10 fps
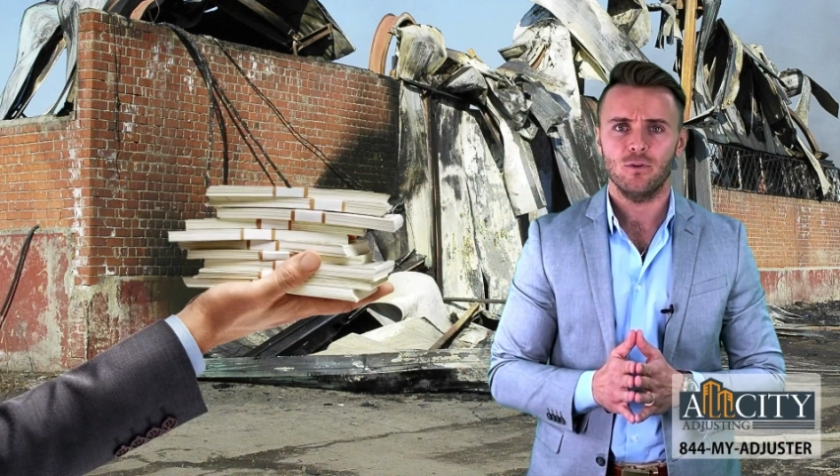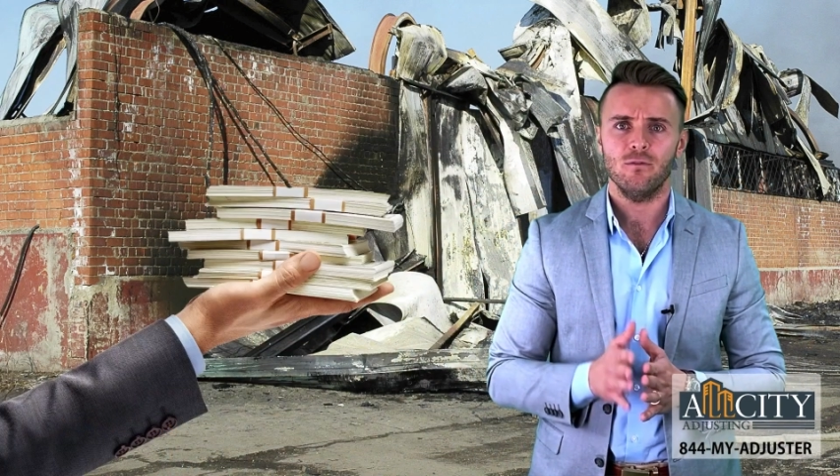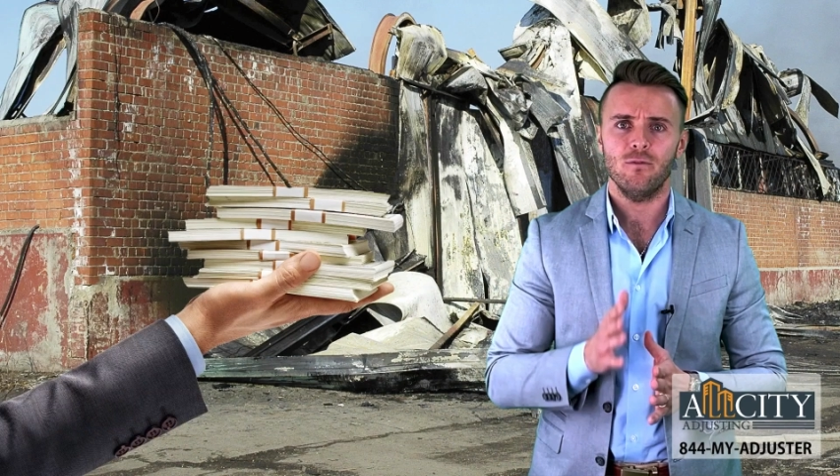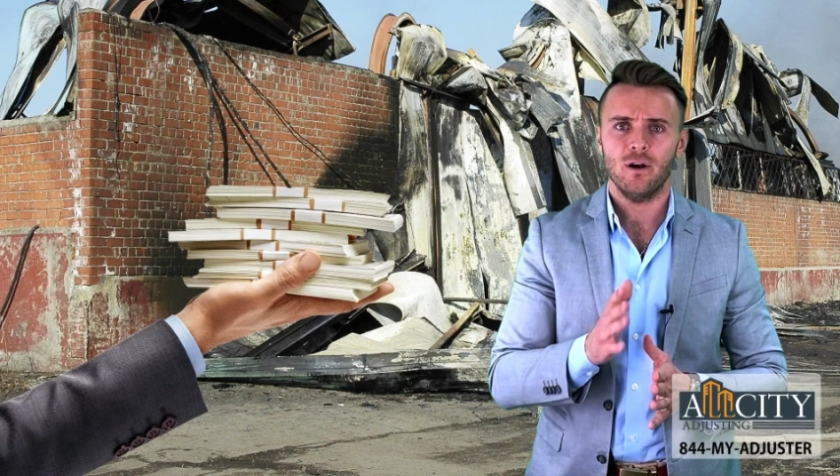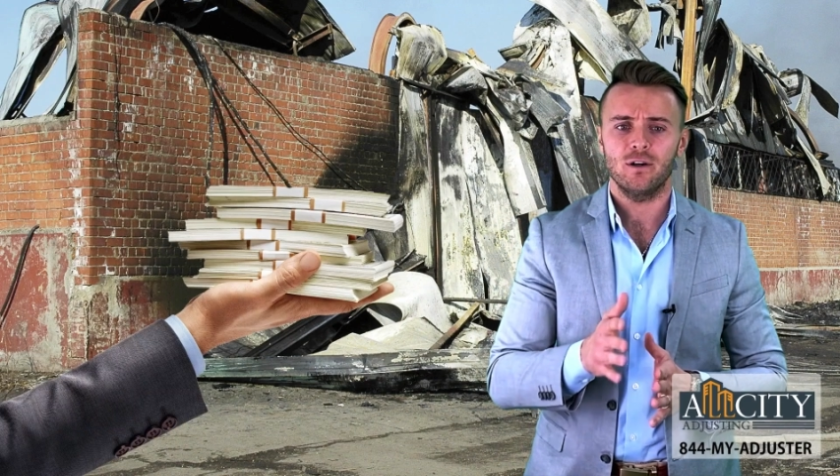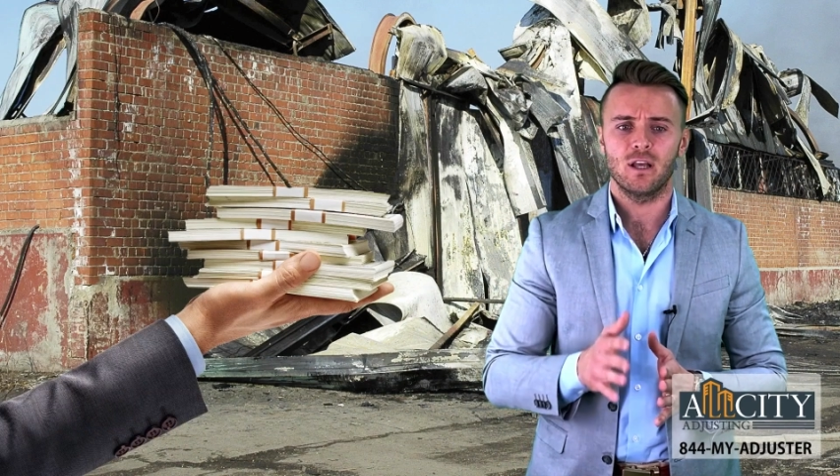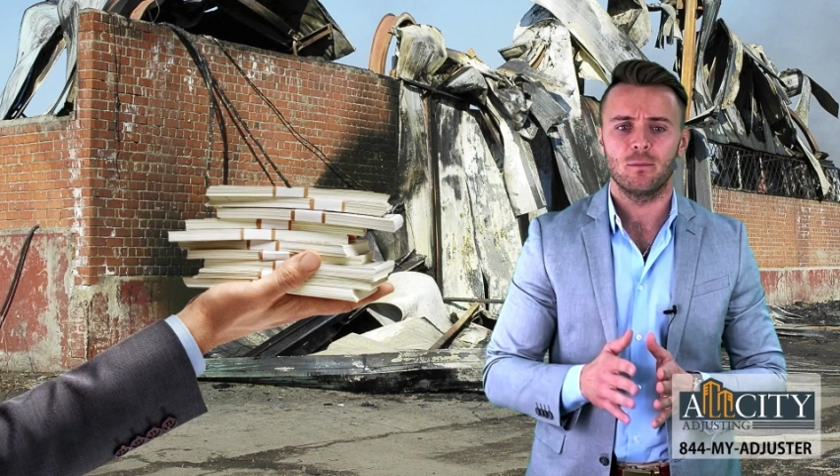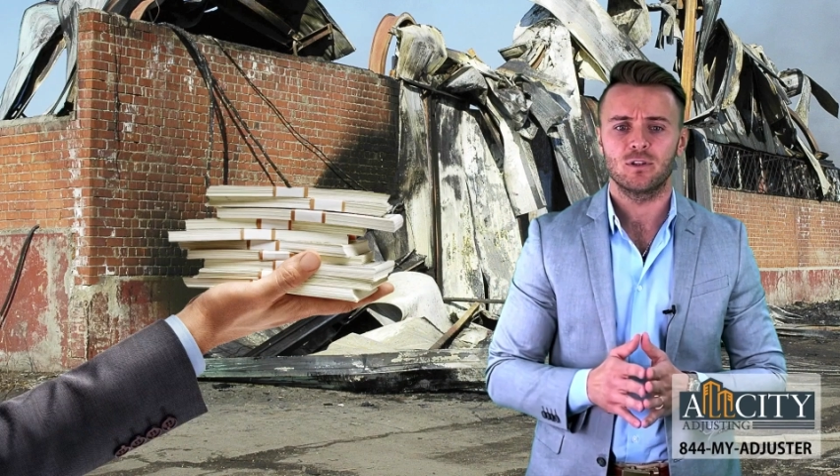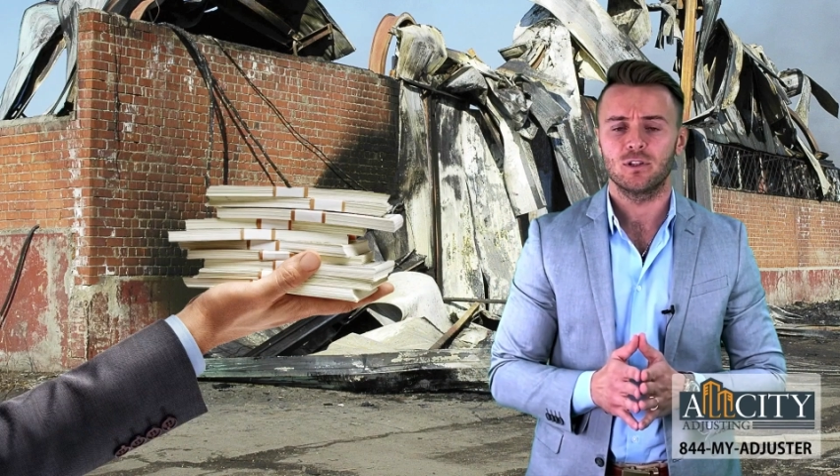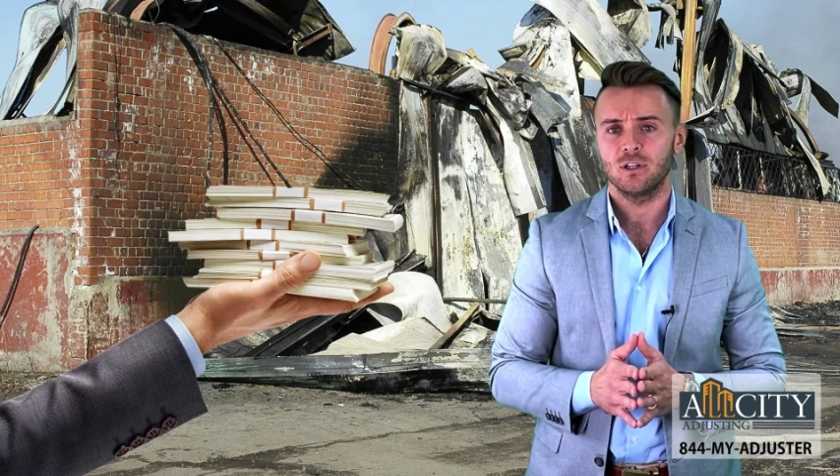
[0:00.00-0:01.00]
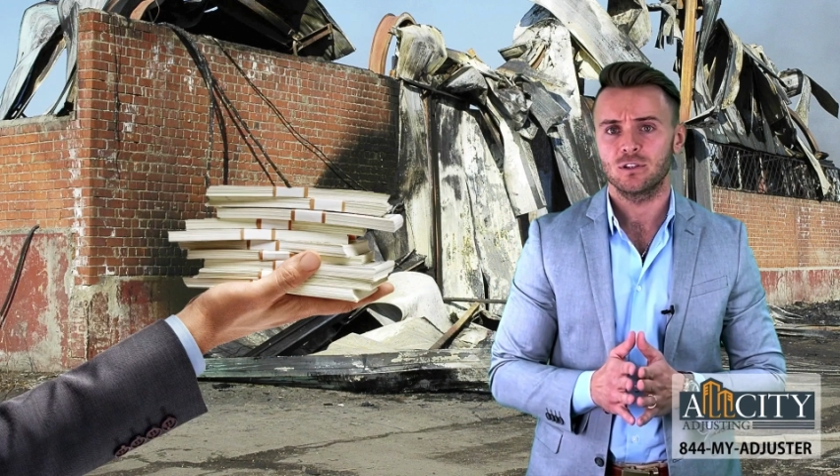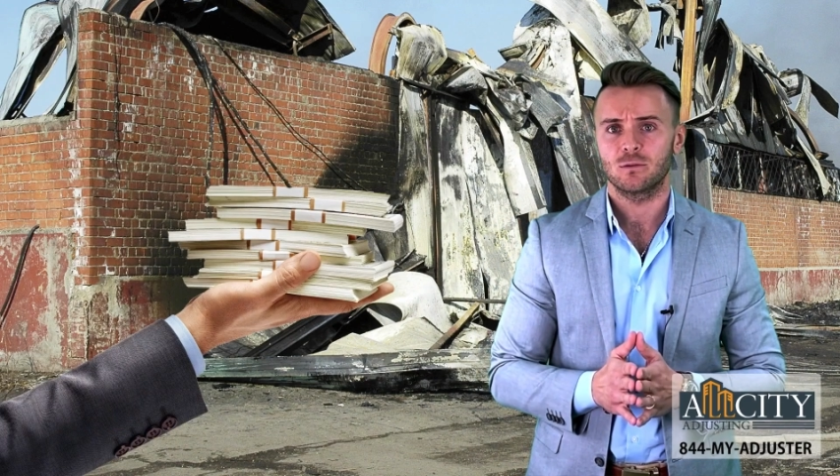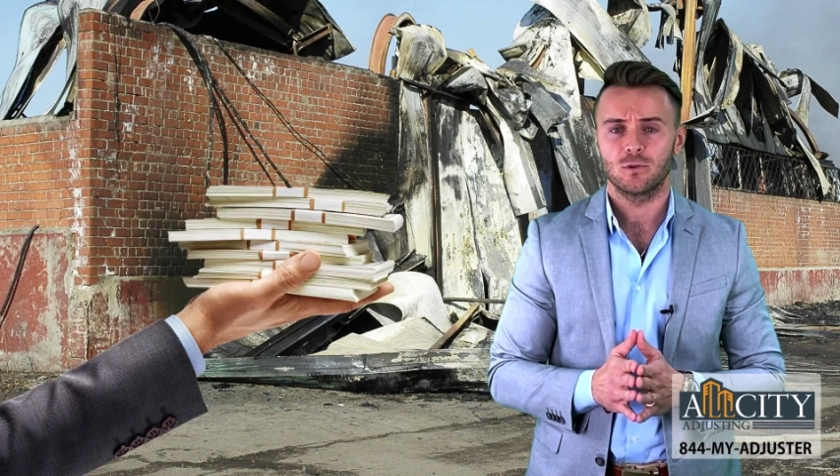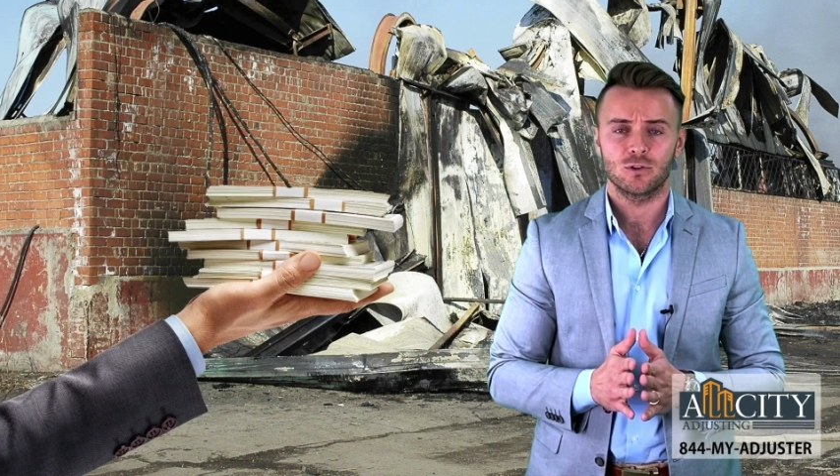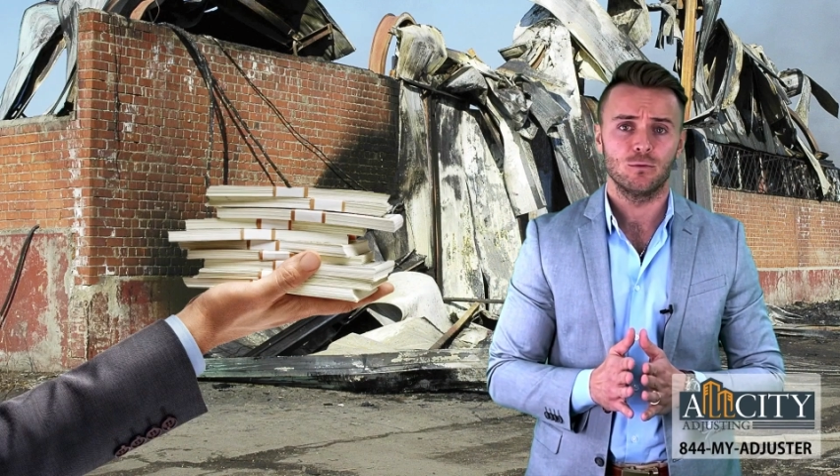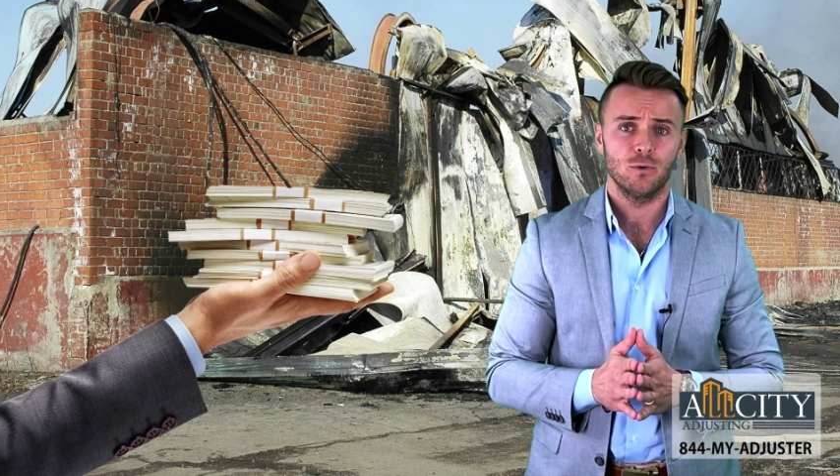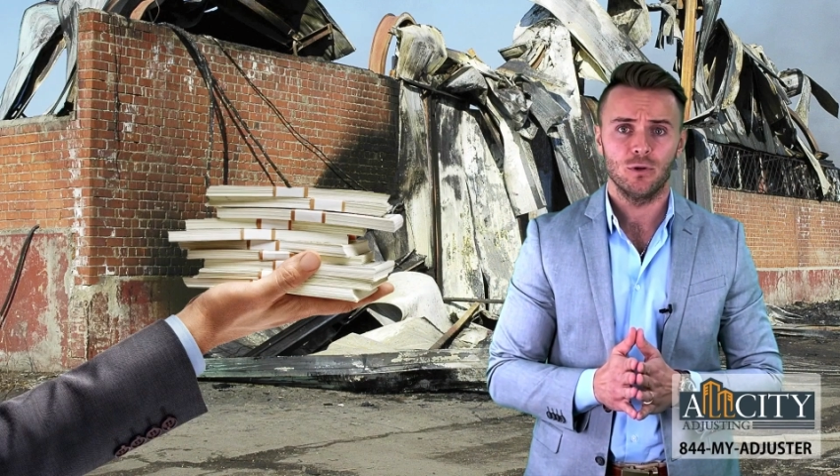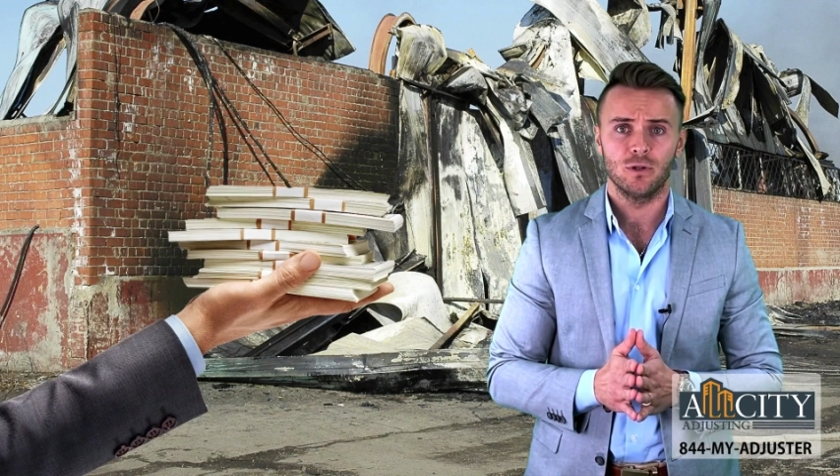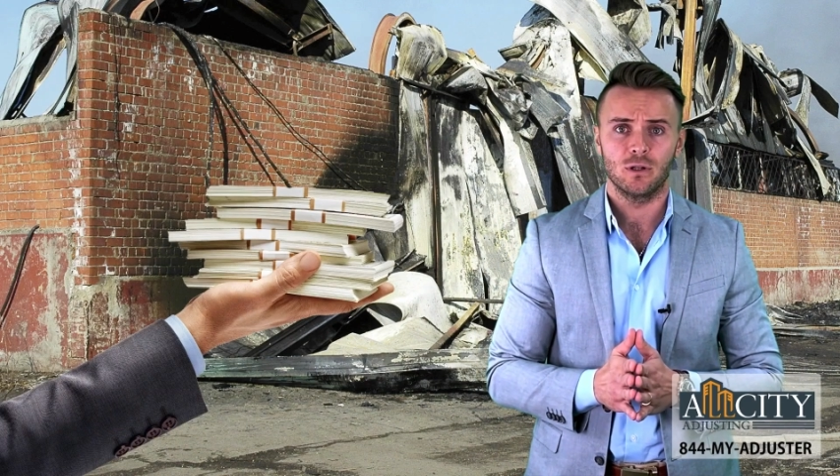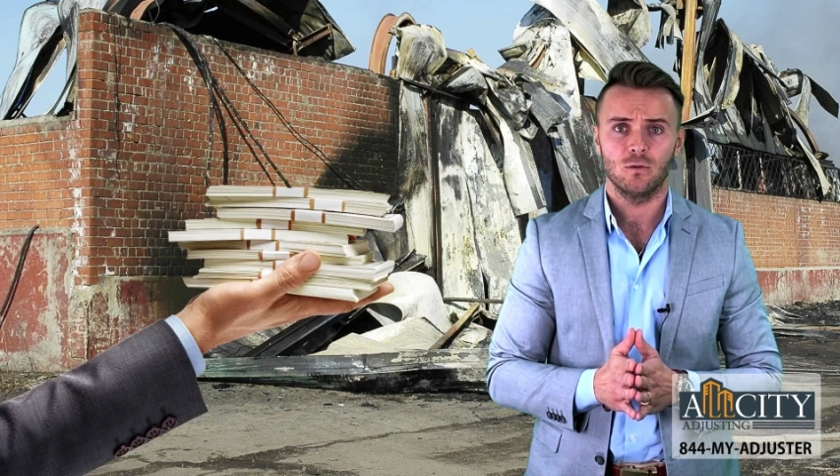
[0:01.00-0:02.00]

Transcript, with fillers: for the fire damage to his commercial building,